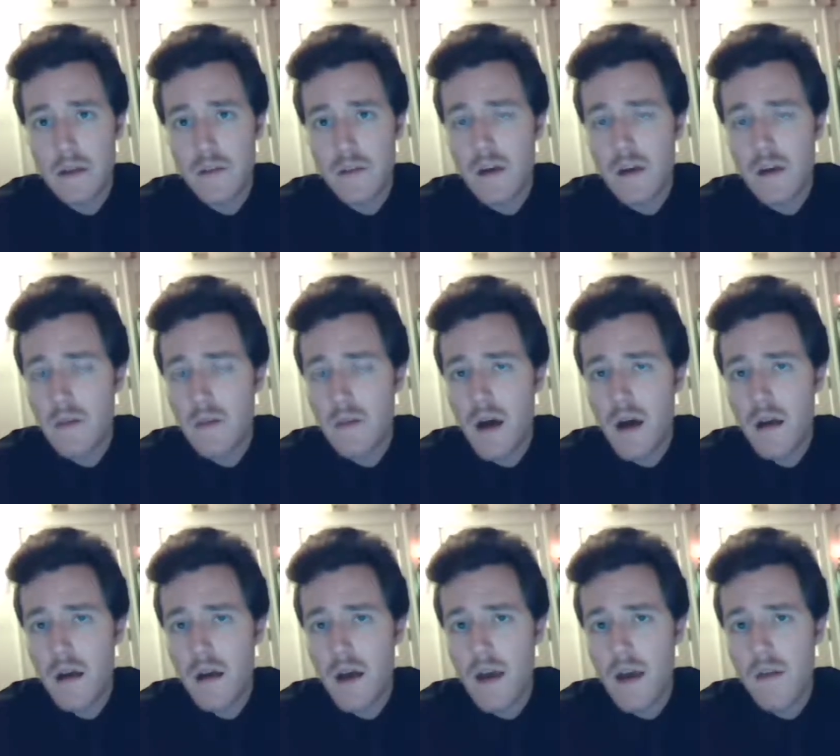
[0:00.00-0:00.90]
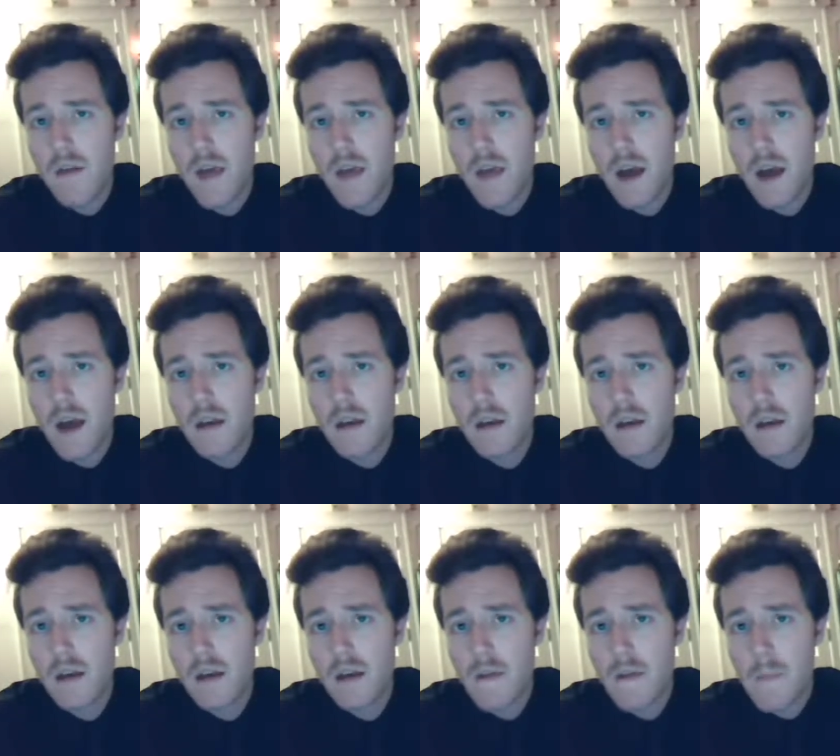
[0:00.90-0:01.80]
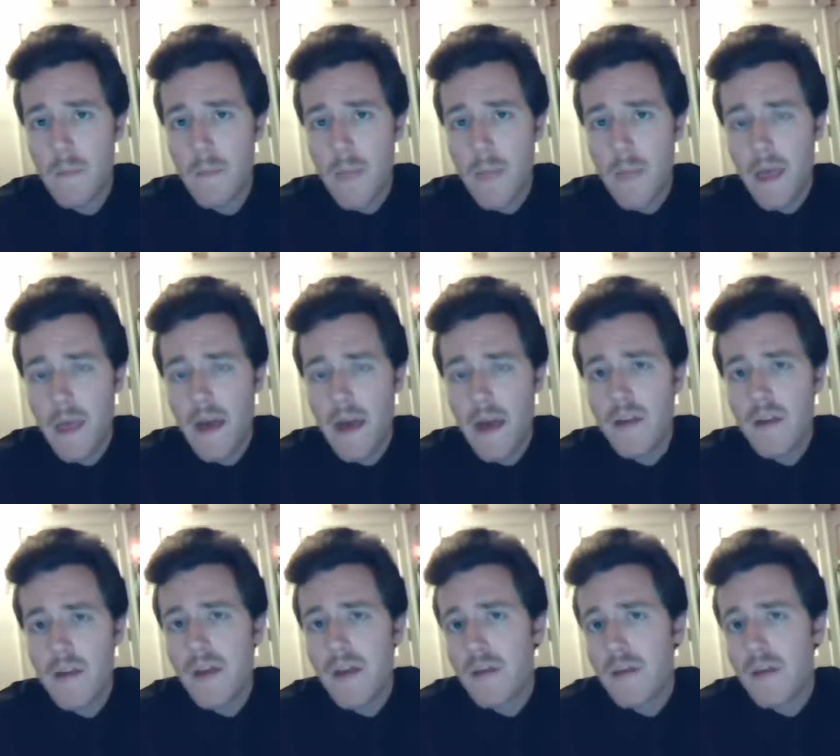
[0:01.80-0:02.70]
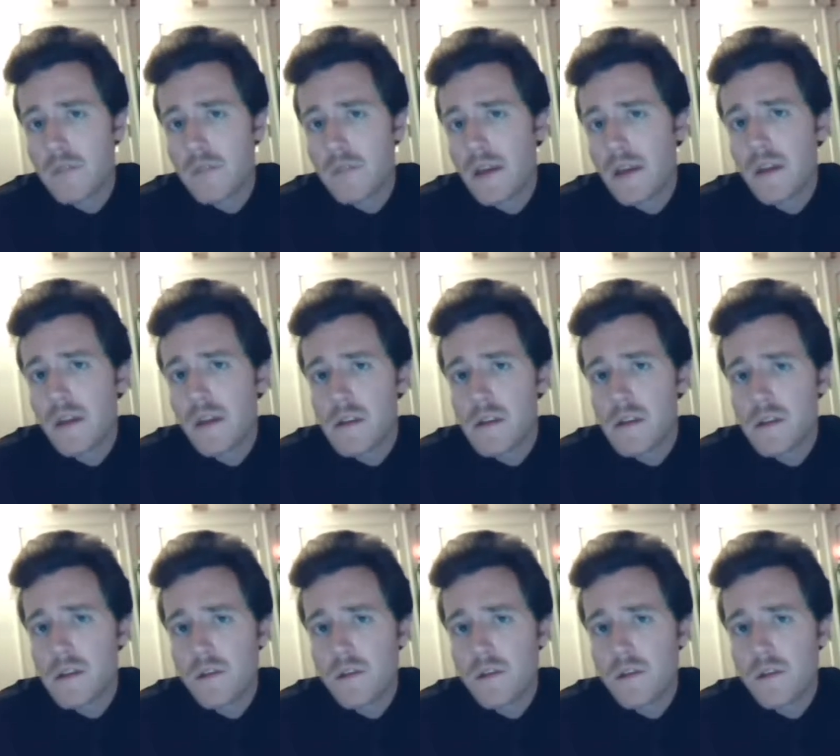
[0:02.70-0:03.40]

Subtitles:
thought about how that relates